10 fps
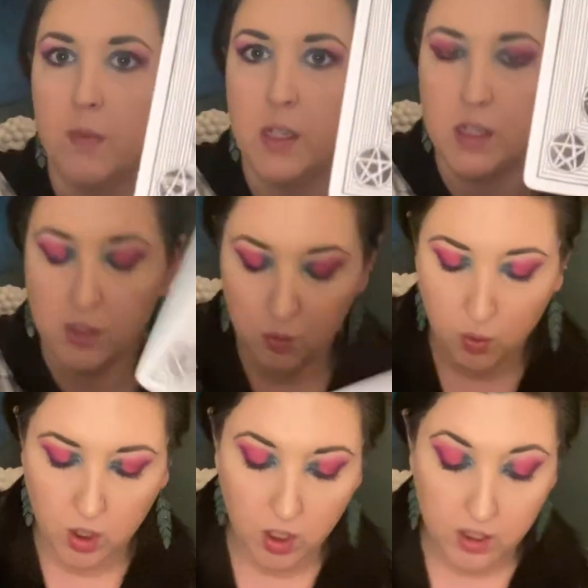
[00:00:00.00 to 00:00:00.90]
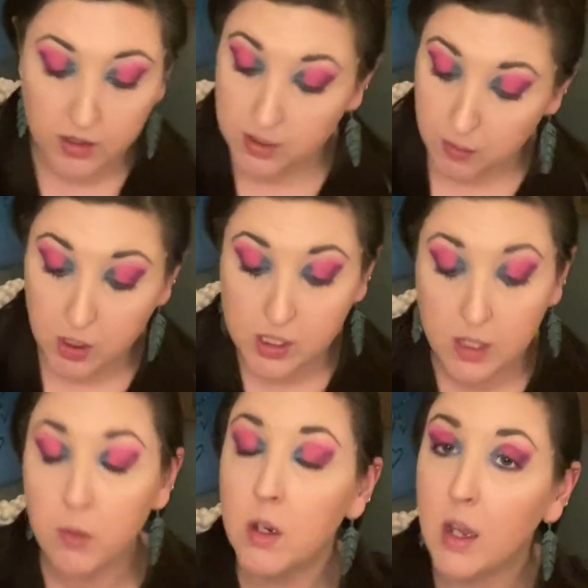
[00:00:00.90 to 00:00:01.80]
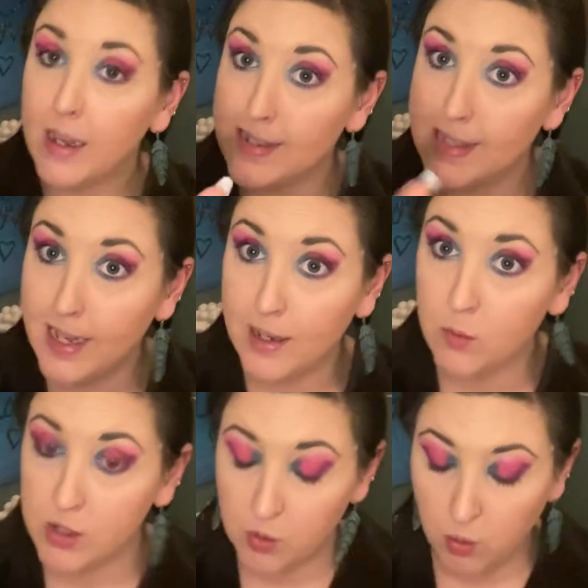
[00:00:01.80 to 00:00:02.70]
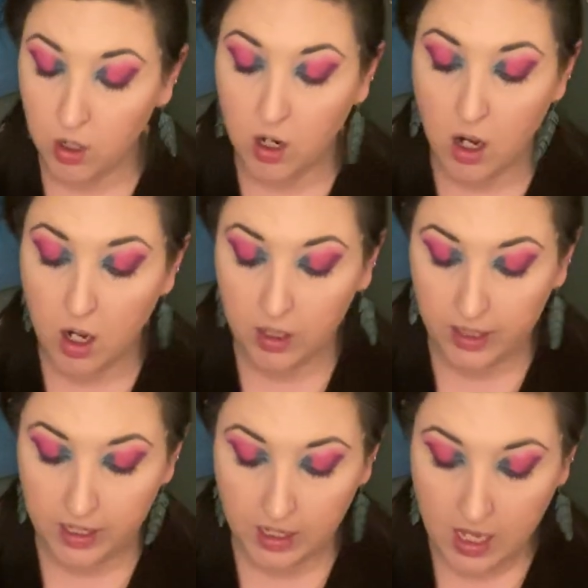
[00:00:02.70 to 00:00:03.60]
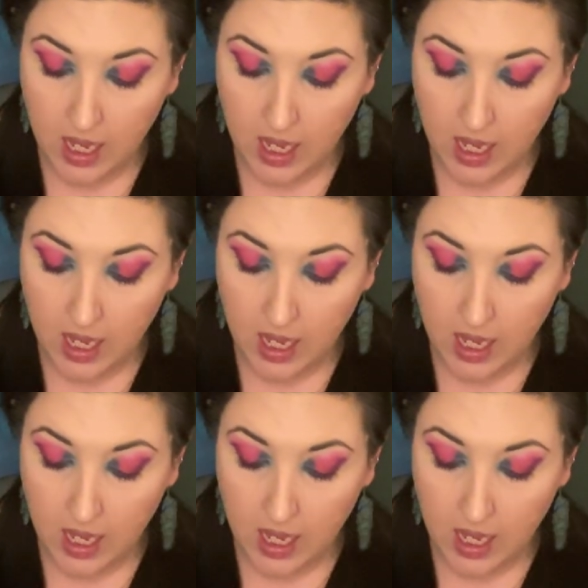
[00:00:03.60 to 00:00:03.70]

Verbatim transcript: This is work. The person I said was a workaholic